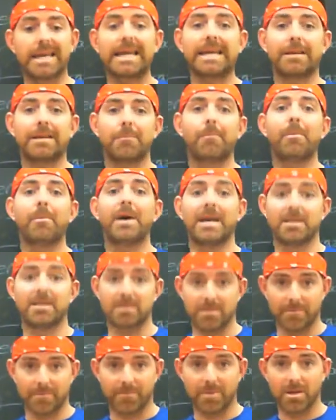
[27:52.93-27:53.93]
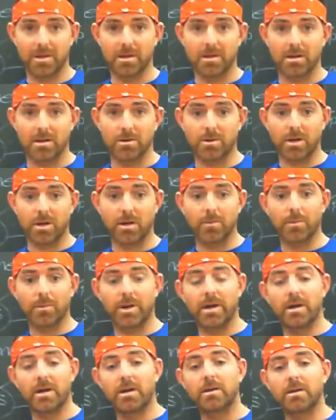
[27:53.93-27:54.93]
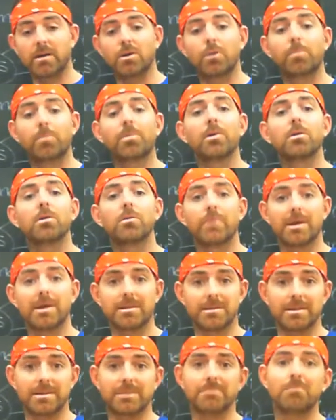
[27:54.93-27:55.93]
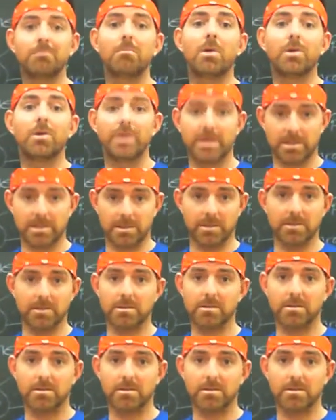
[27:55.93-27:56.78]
in bed, okay, where your progress is monitored.